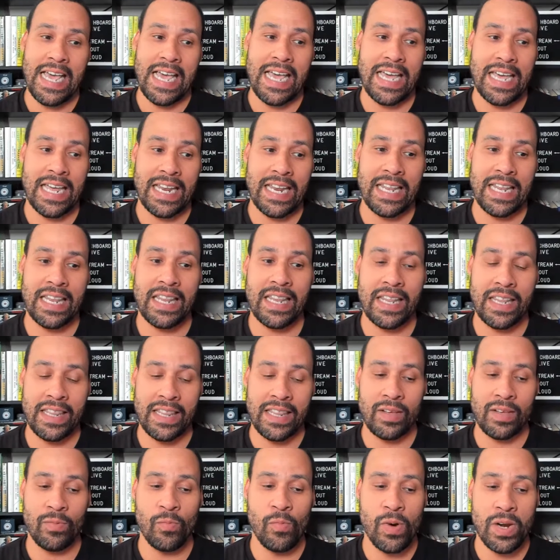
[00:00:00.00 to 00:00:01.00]

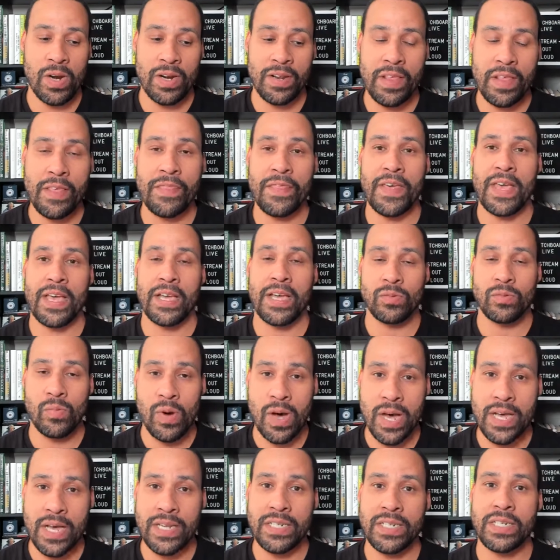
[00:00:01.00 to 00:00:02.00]
And one of the things
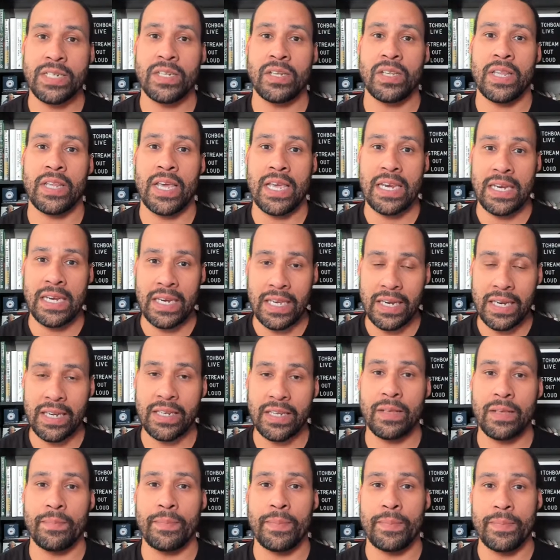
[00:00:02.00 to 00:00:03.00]
was they
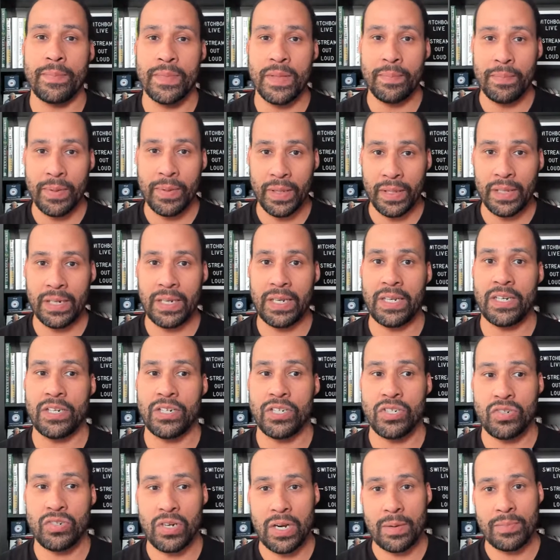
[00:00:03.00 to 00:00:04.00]
needed the ability
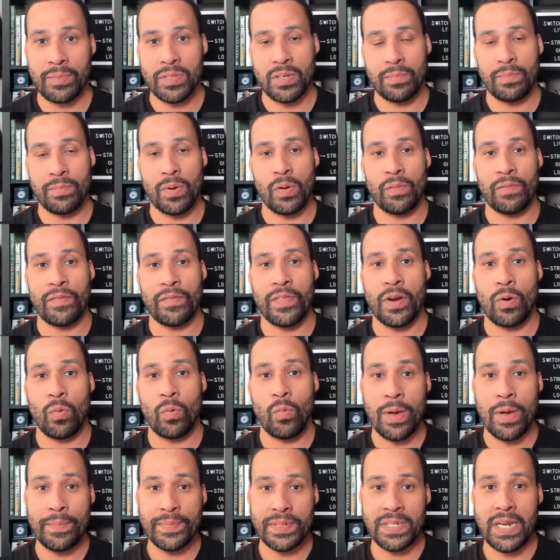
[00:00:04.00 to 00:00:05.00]
to stream to both their
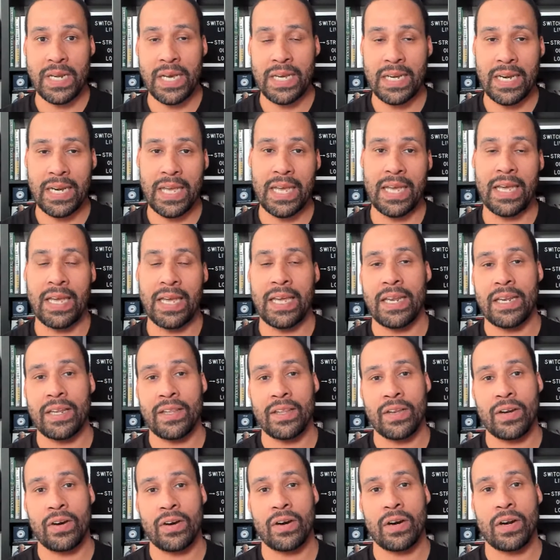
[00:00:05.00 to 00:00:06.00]
website
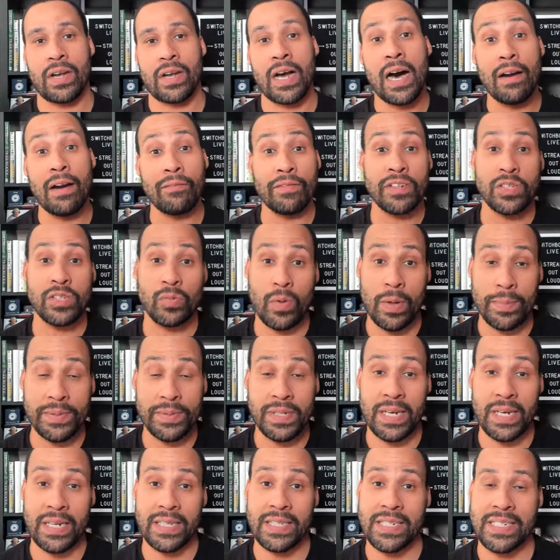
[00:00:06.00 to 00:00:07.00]
and their conference
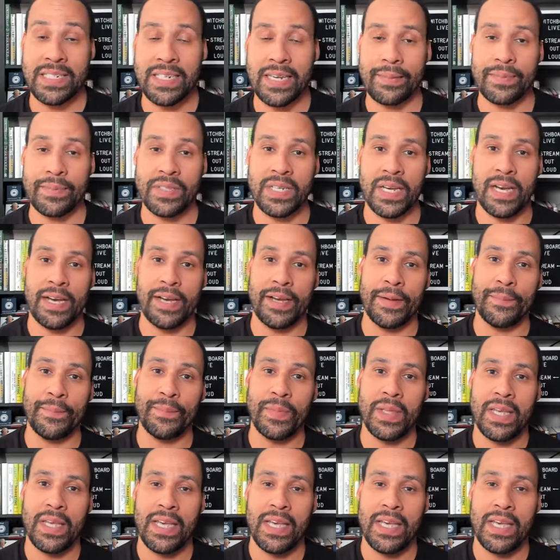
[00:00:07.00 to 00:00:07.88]
website at the same time.